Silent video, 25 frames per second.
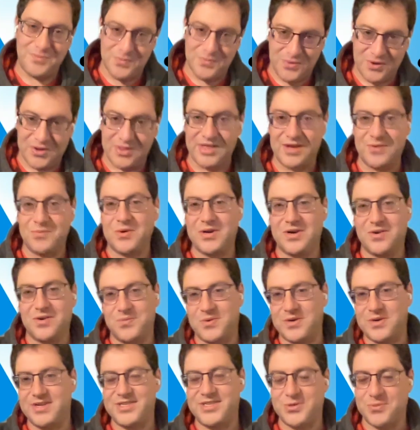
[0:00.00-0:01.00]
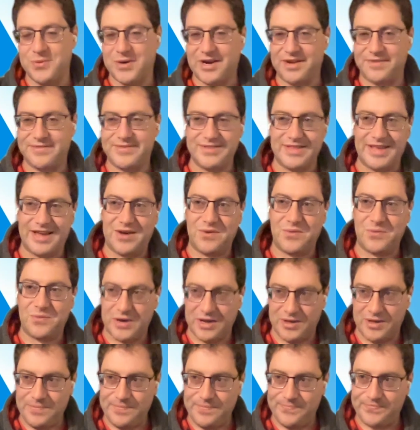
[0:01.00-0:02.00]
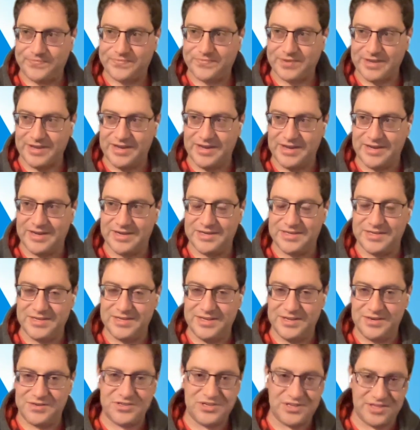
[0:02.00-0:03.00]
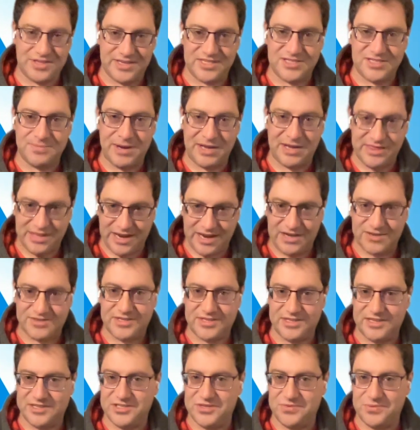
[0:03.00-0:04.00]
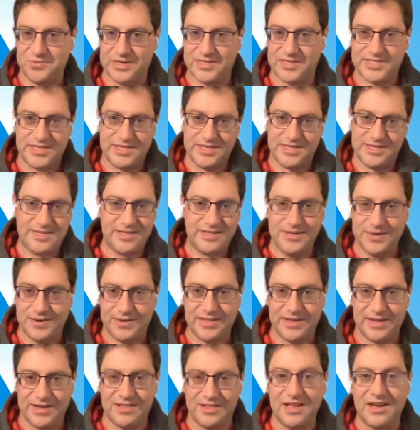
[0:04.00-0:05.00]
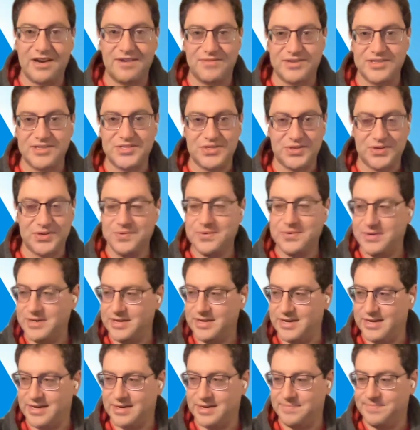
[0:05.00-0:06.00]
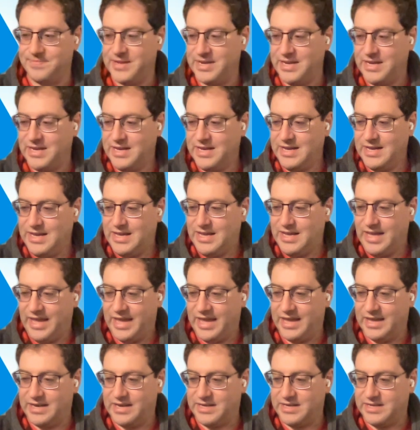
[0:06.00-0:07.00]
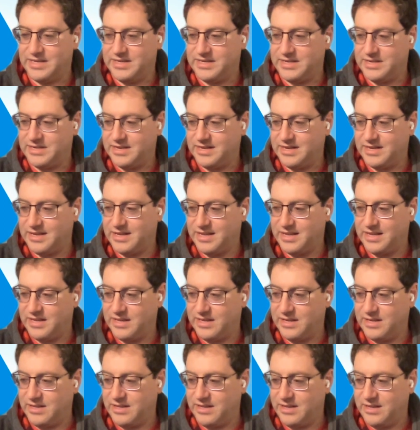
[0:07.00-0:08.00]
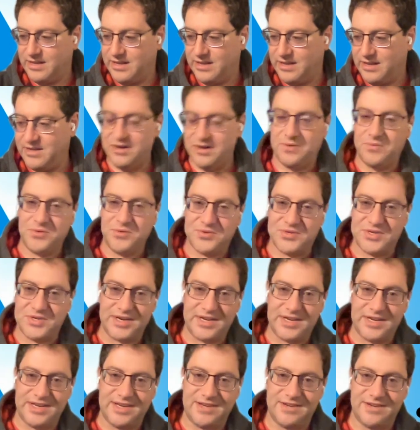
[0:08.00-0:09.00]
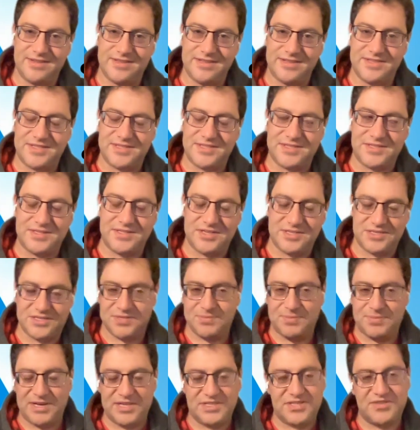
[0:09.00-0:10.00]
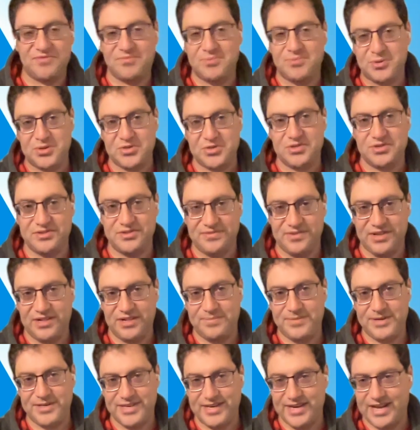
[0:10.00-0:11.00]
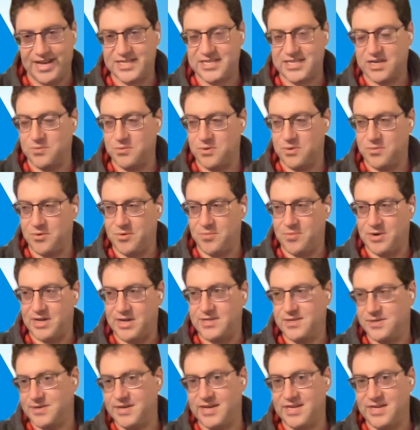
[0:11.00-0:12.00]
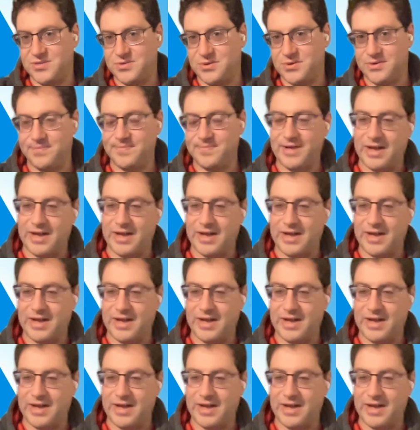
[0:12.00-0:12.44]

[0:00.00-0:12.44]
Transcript: well then what what does she want after that well uh, you know, she thinks about the house that she wants, and you know, I think a lot of us do. Um, and uh, you know, we start getting into this this space of personal development and asking what we want. Okay, so